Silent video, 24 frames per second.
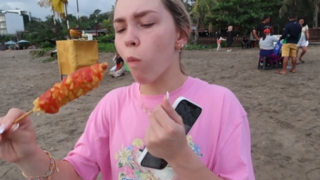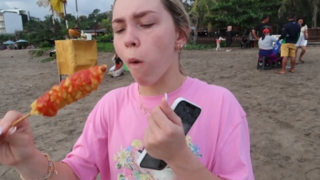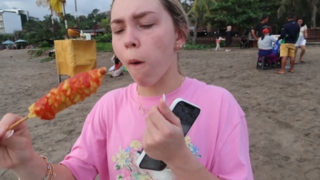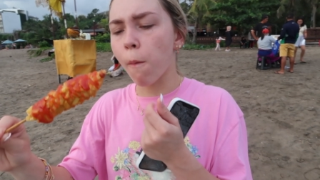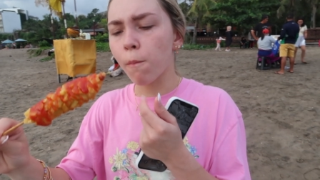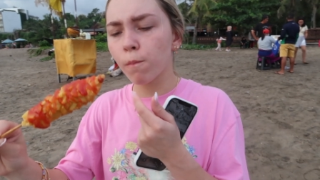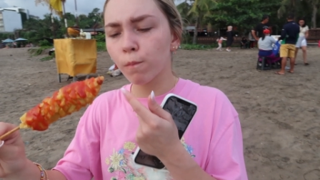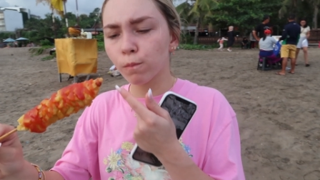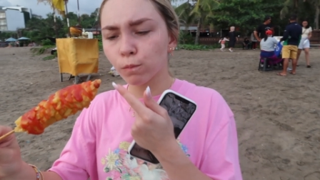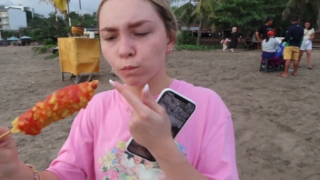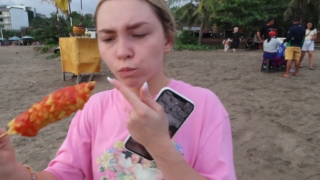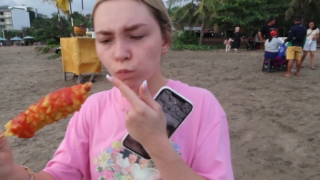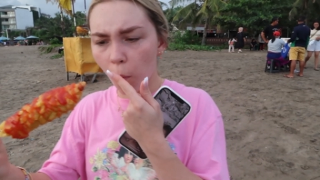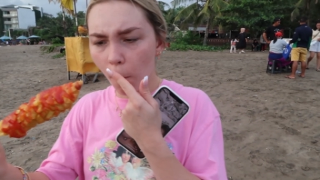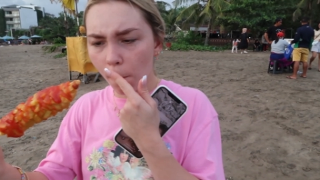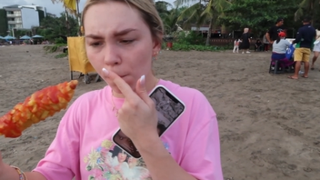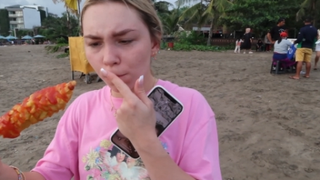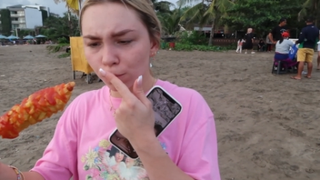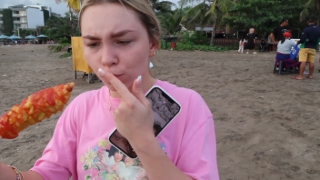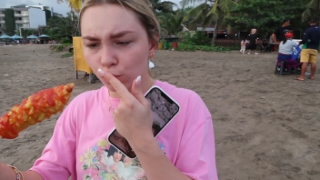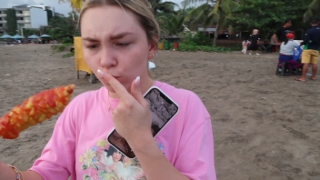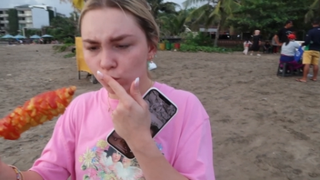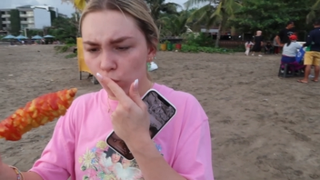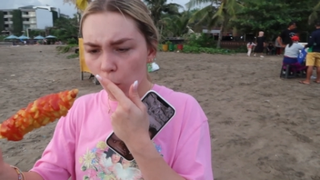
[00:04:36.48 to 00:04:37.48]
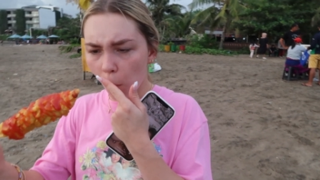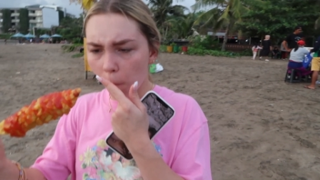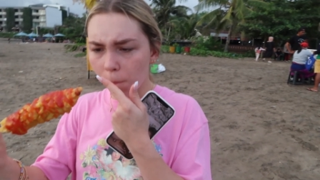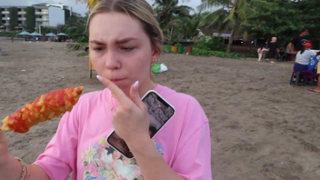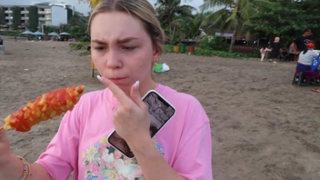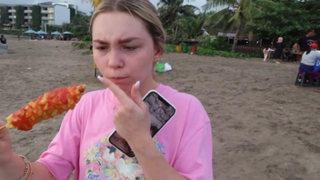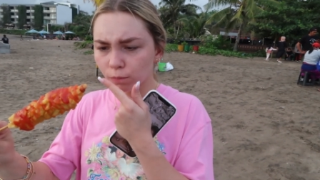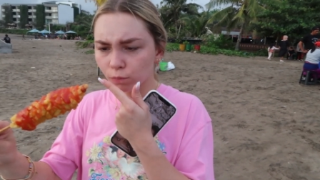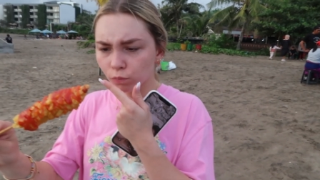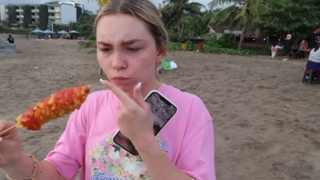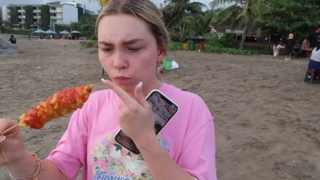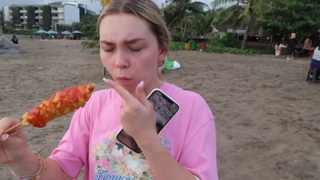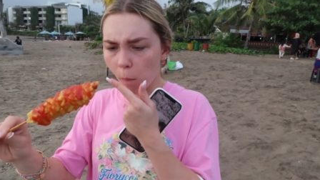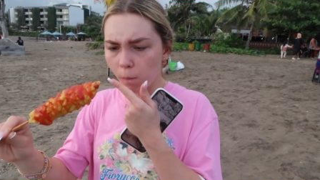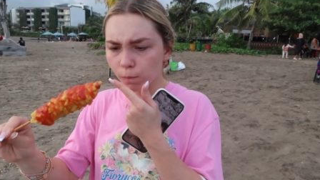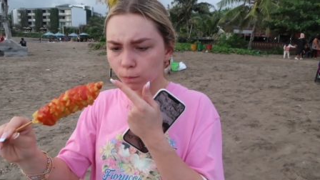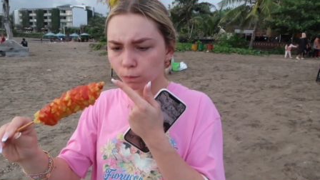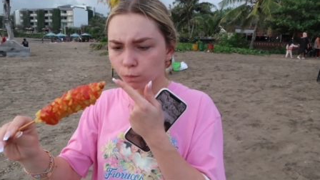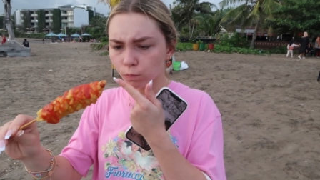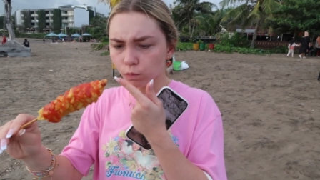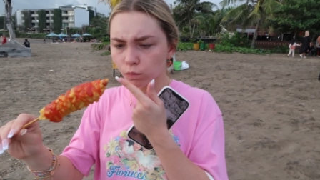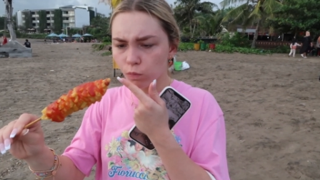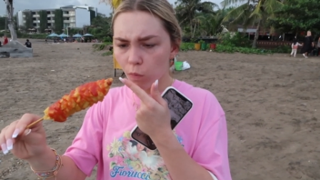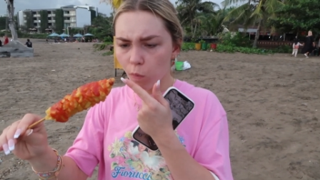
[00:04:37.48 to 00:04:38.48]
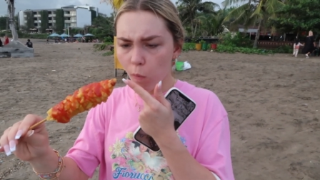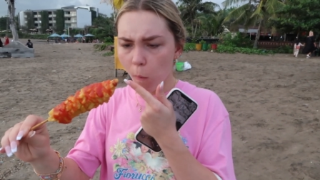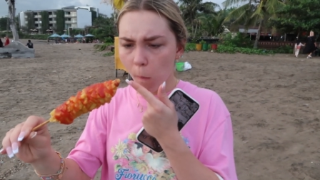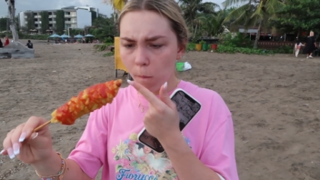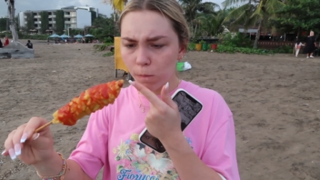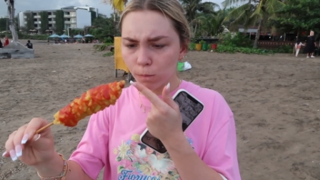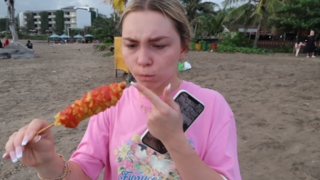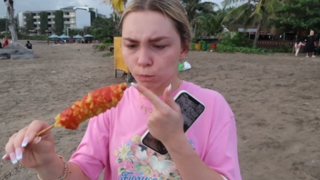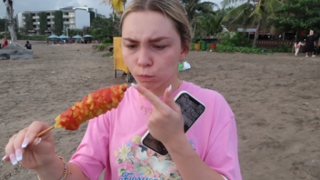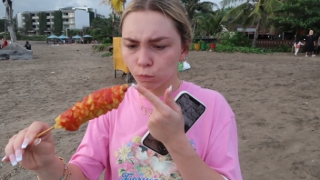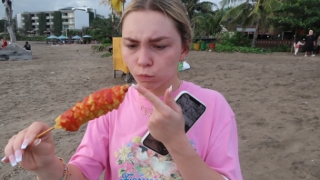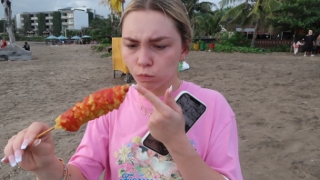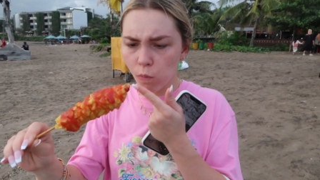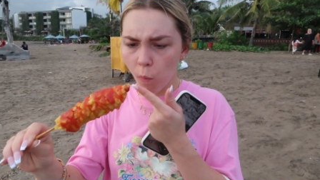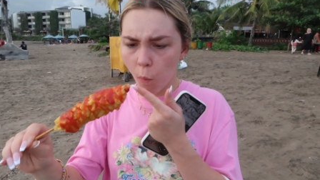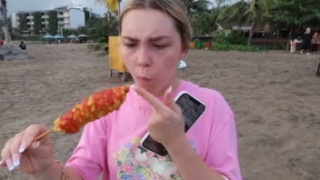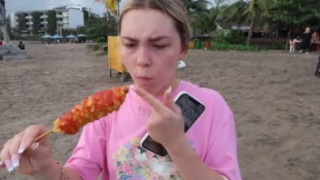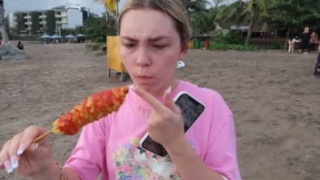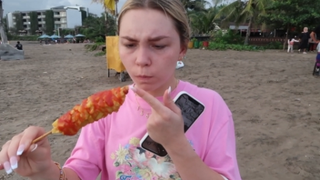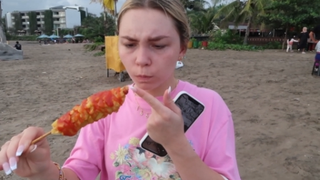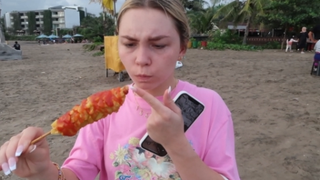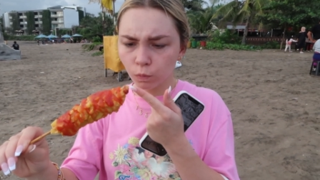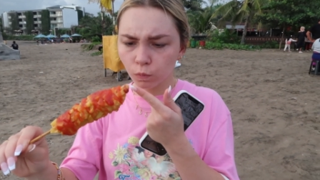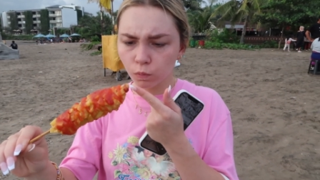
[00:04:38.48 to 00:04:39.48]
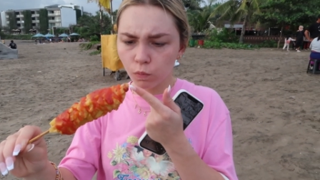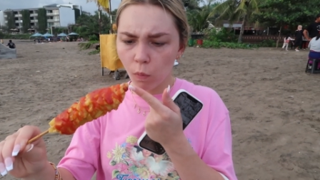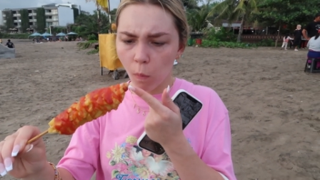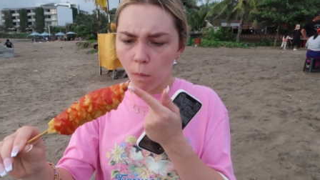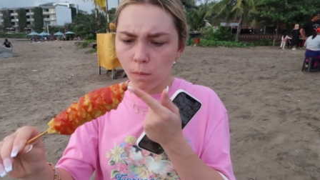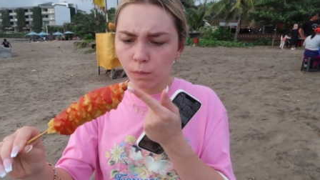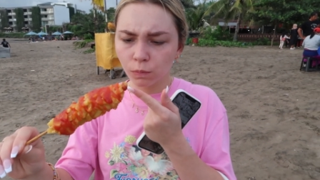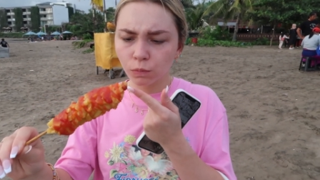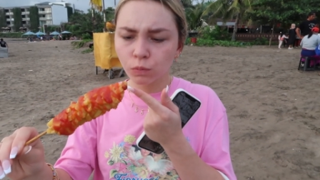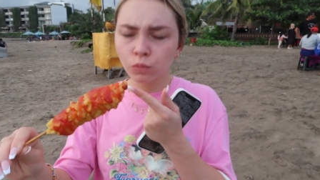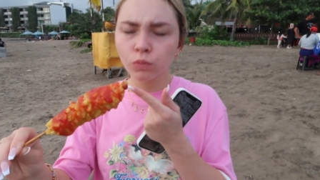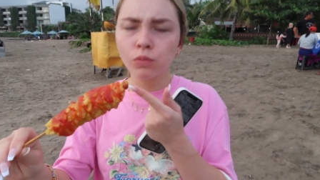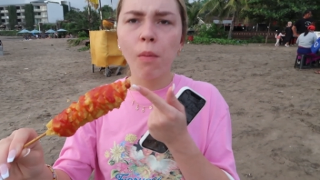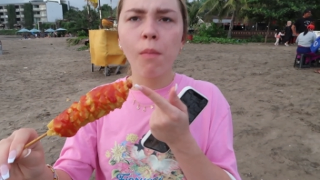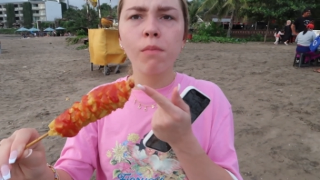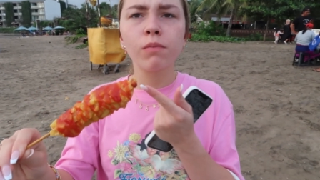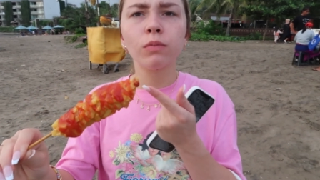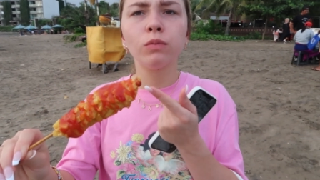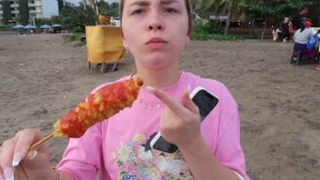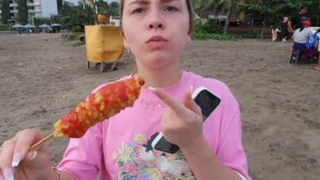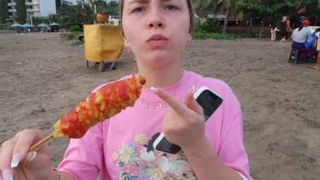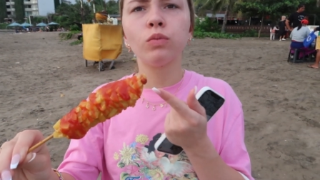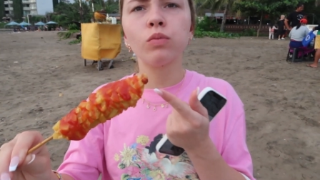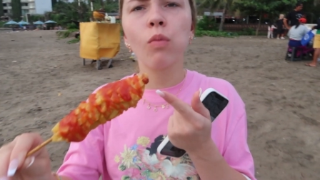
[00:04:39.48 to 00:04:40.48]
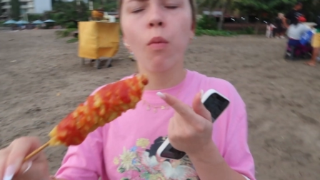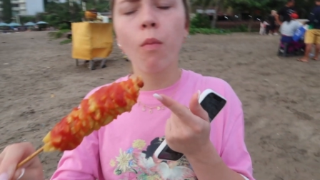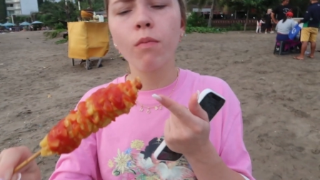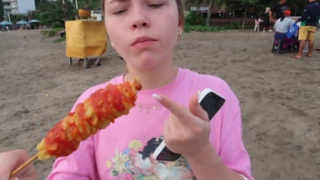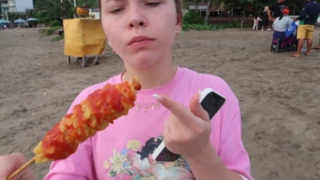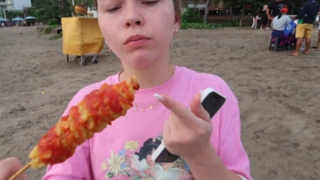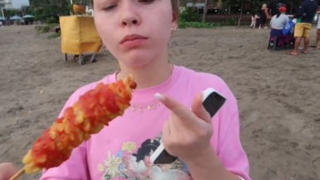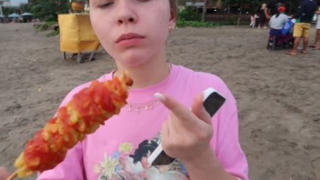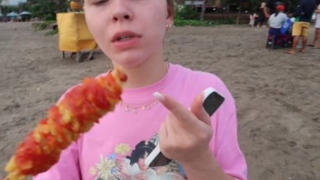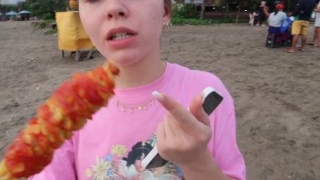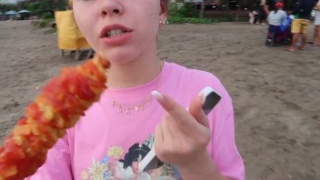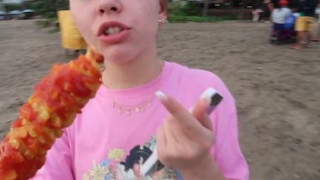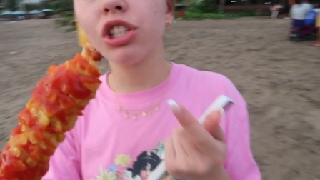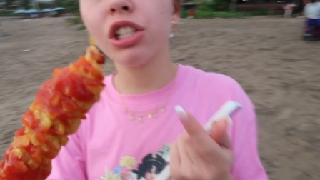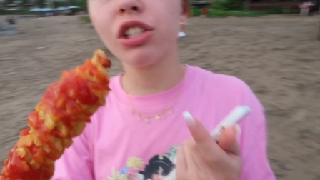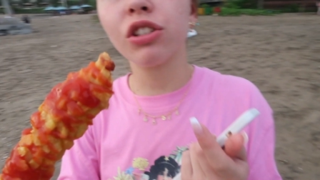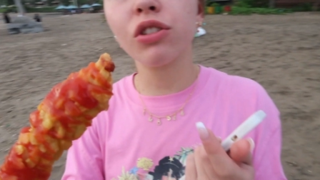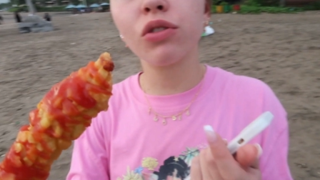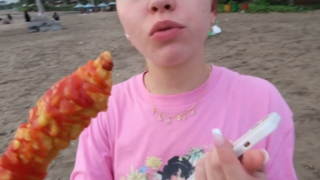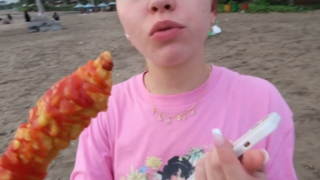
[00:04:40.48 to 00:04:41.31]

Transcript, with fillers: see it because cheese. They're good, aren't they? Show us the inside. Mine cheese